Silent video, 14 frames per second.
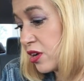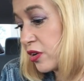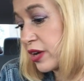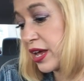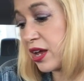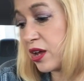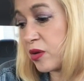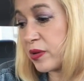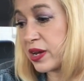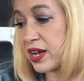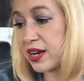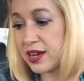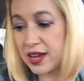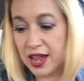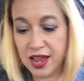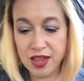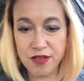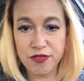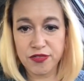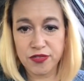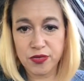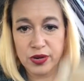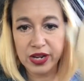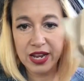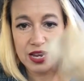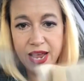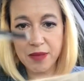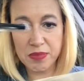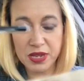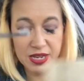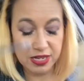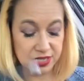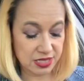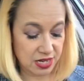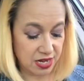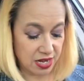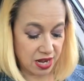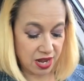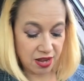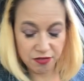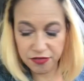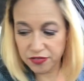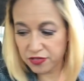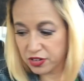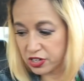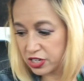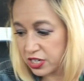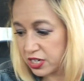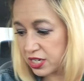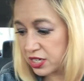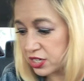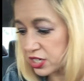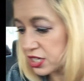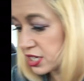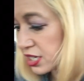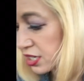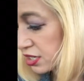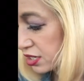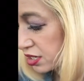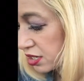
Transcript: Hey, we got a knife. We got napkins and a knife. Good, good.